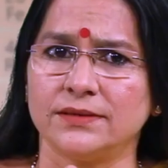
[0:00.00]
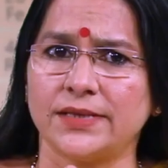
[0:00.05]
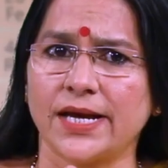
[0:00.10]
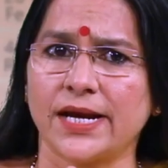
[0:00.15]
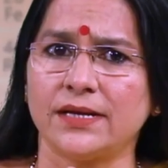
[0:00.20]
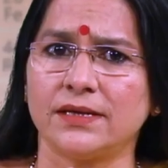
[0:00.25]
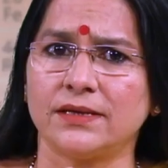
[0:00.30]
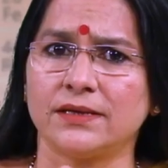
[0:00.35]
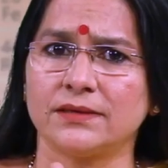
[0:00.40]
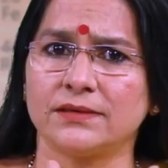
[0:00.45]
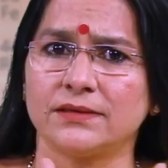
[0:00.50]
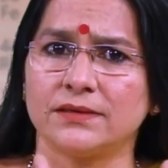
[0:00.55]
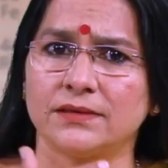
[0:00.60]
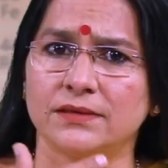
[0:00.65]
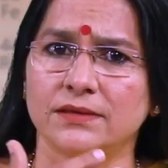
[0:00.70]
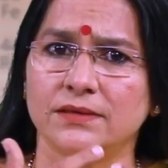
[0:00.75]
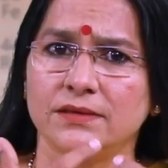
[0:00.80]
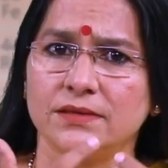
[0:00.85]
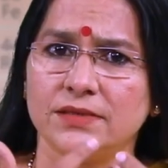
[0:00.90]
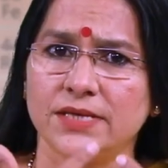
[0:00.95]
that
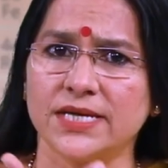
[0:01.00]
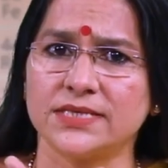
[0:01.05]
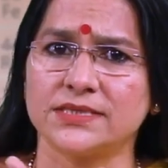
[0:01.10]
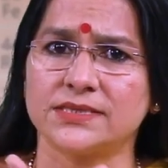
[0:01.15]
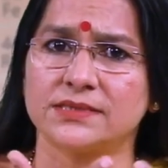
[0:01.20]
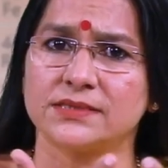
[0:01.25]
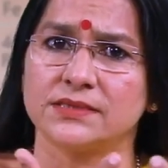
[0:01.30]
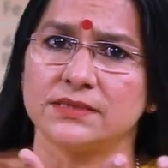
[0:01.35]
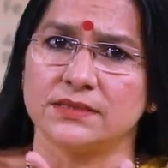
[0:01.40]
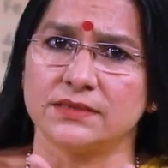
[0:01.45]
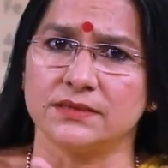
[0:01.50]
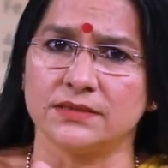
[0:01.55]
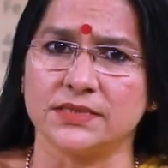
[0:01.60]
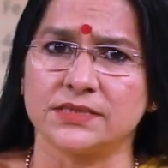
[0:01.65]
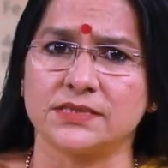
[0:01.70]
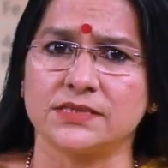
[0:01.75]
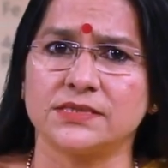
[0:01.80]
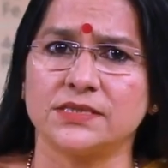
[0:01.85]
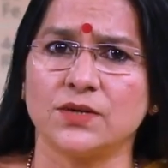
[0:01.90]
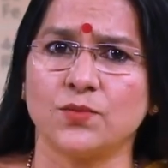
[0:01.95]
yes,
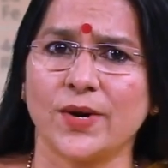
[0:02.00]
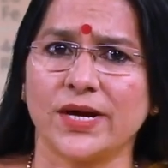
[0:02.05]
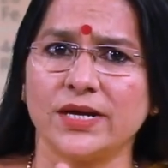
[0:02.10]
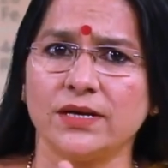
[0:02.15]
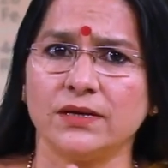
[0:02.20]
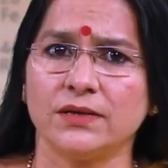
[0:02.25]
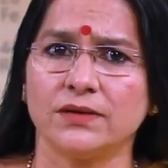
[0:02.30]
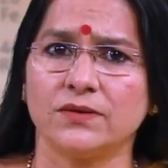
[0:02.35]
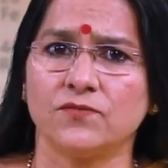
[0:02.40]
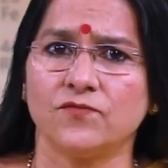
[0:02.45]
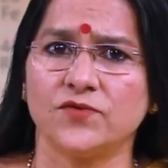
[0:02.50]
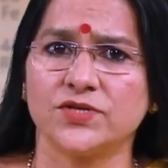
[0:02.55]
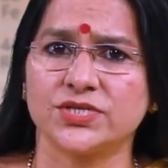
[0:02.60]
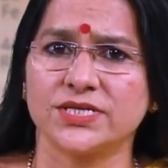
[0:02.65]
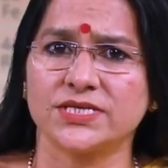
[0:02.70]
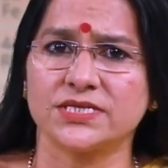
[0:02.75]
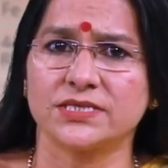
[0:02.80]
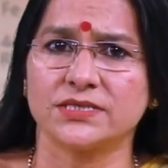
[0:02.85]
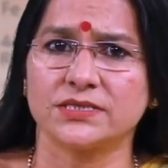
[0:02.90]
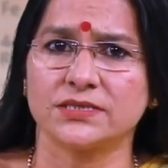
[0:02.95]
this is the one which
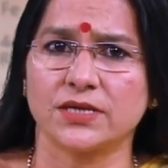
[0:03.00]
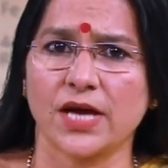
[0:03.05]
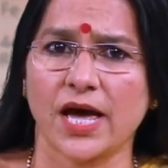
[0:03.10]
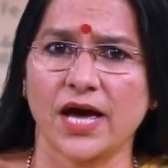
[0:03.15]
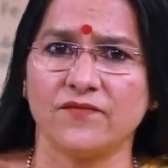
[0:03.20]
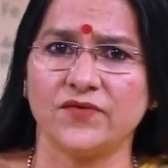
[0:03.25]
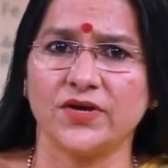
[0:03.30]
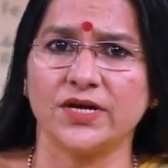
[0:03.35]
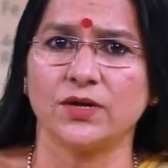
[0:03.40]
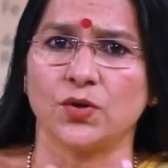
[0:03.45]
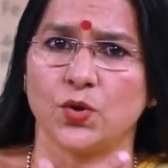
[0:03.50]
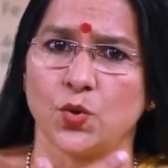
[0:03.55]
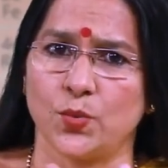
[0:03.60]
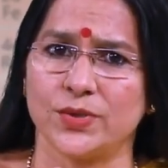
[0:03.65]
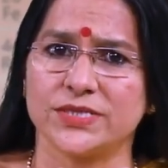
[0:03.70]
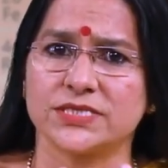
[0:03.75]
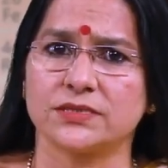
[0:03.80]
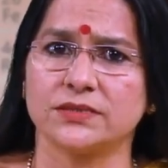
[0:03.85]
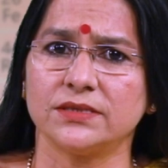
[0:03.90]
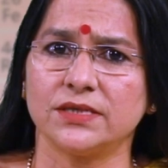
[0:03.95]
is having
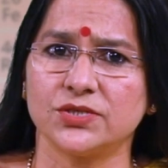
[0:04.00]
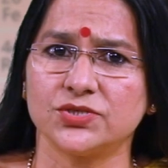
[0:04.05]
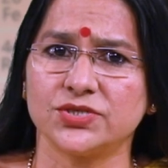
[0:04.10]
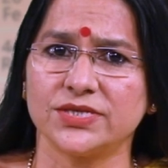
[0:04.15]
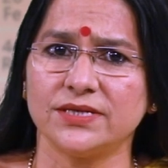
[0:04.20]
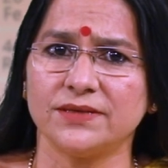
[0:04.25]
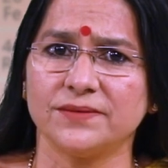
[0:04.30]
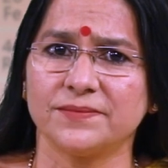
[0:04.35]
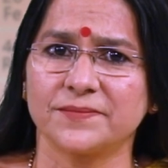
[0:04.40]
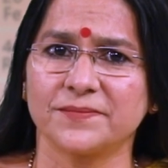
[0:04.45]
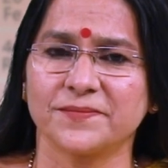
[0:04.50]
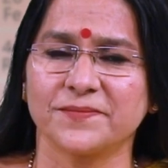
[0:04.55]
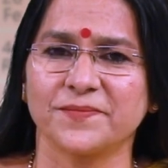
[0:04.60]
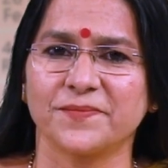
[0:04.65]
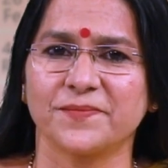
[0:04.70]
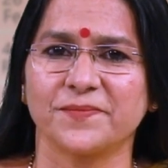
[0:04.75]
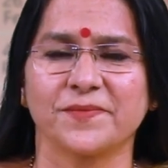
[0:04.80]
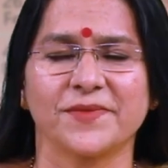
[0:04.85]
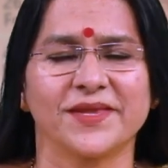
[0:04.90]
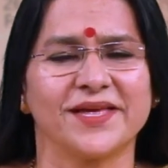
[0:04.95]
lowest energy?
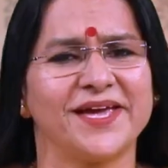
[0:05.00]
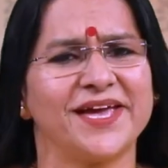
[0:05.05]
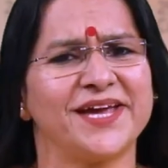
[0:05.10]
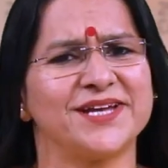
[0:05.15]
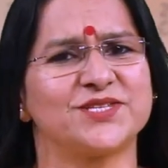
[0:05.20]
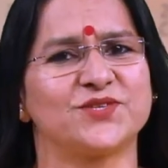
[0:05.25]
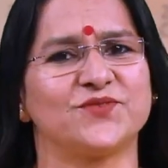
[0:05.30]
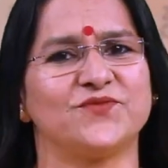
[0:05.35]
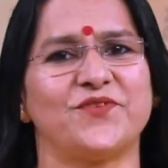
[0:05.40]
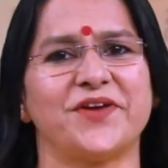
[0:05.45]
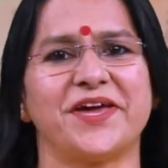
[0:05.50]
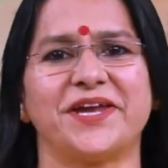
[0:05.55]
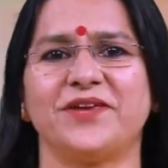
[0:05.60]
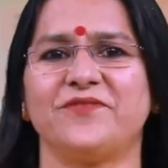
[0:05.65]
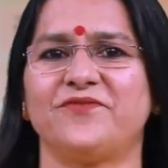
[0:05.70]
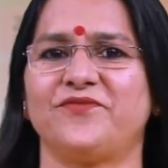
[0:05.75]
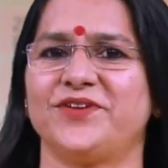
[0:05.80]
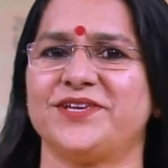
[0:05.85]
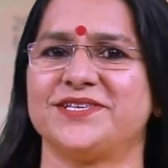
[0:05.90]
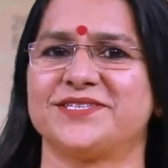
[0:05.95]
It is
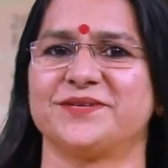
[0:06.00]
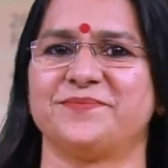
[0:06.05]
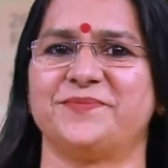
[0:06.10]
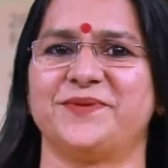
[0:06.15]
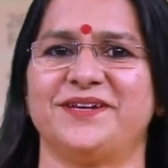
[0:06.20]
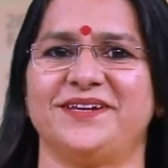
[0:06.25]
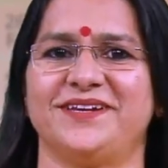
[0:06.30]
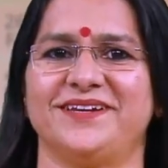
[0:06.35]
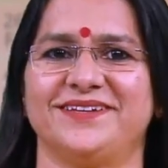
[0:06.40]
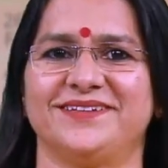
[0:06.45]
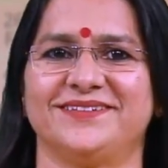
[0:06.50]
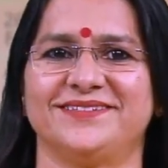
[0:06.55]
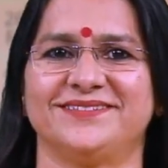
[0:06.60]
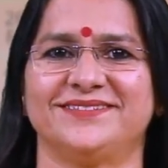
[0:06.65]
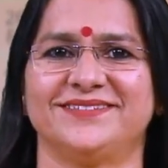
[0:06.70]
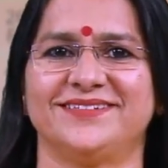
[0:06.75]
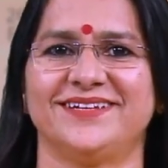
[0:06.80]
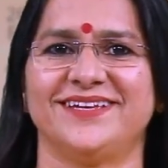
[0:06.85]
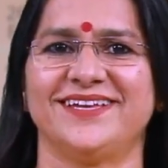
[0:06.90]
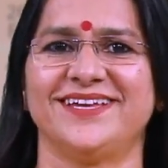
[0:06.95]
very feasible.
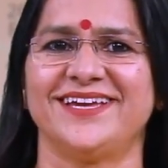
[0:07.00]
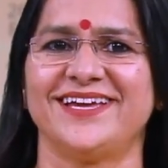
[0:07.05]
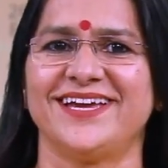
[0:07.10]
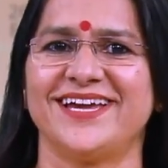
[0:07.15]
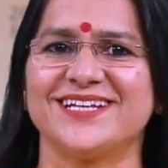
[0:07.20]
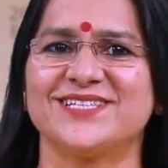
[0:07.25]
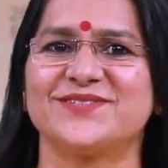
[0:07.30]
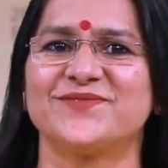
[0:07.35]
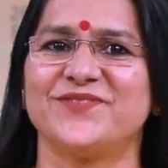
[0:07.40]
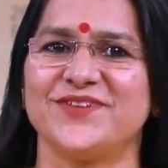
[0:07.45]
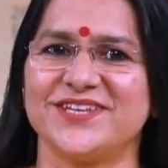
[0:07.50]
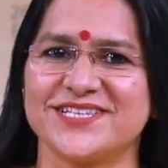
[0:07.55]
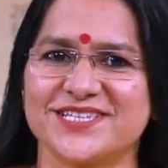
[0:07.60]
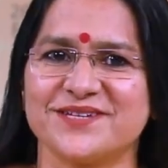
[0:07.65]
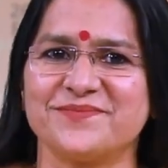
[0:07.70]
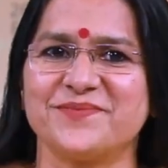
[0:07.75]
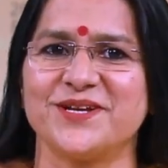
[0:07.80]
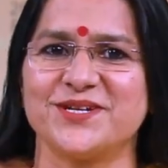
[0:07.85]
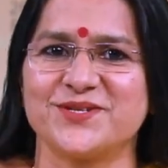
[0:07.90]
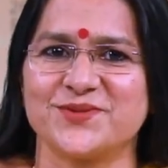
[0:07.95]
It is
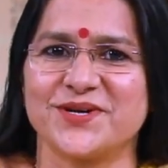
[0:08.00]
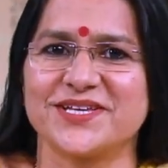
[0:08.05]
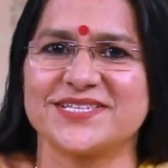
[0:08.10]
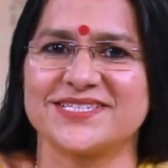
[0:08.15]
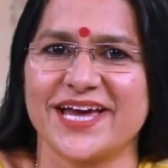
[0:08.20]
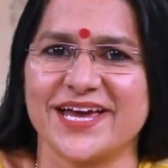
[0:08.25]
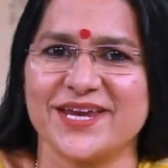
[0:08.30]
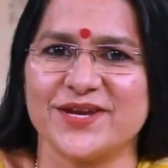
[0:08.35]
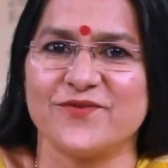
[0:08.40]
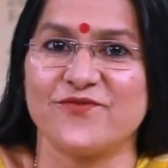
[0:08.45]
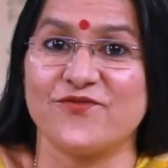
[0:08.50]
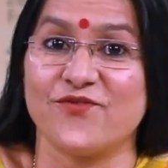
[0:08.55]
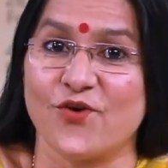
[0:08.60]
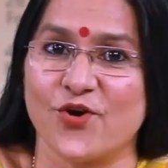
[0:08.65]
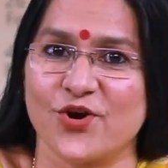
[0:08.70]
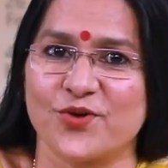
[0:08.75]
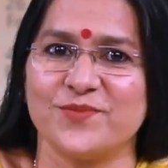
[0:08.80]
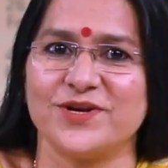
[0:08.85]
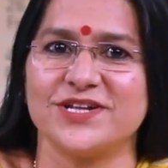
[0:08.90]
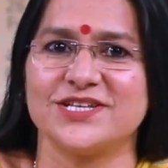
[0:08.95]
feasible to assign a
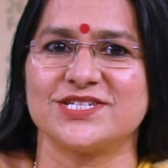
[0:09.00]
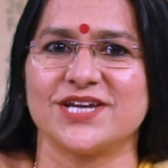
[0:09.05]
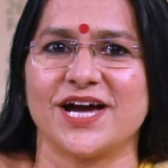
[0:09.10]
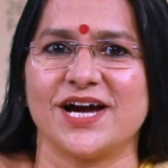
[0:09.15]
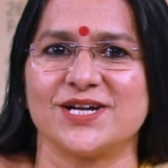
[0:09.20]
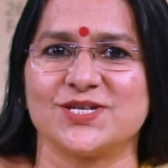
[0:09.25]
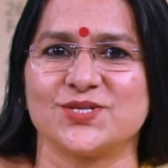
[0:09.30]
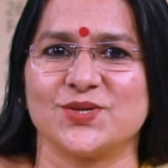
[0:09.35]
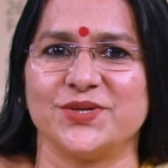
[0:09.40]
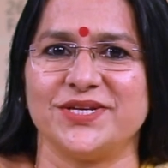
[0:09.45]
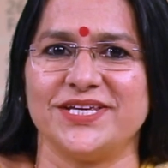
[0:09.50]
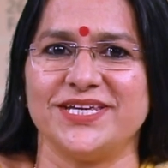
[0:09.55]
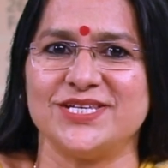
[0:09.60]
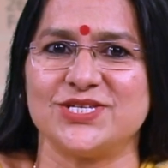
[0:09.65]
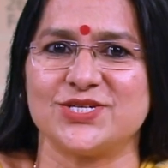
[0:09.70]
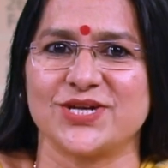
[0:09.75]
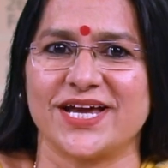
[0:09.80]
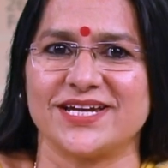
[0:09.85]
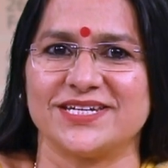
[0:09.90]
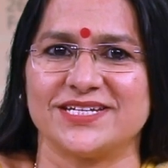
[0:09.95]
formal charge on
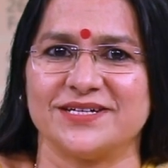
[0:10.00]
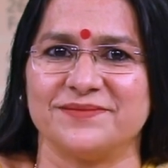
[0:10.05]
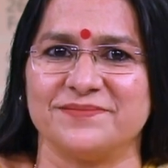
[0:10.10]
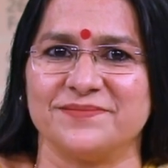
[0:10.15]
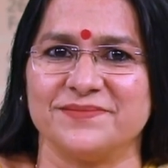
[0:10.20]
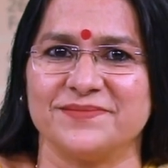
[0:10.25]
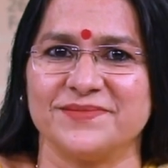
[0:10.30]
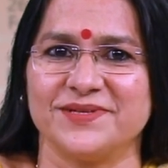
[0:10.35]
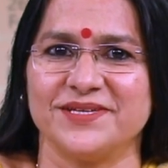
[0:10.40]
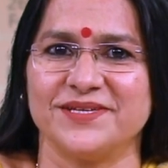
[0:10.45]
each atom.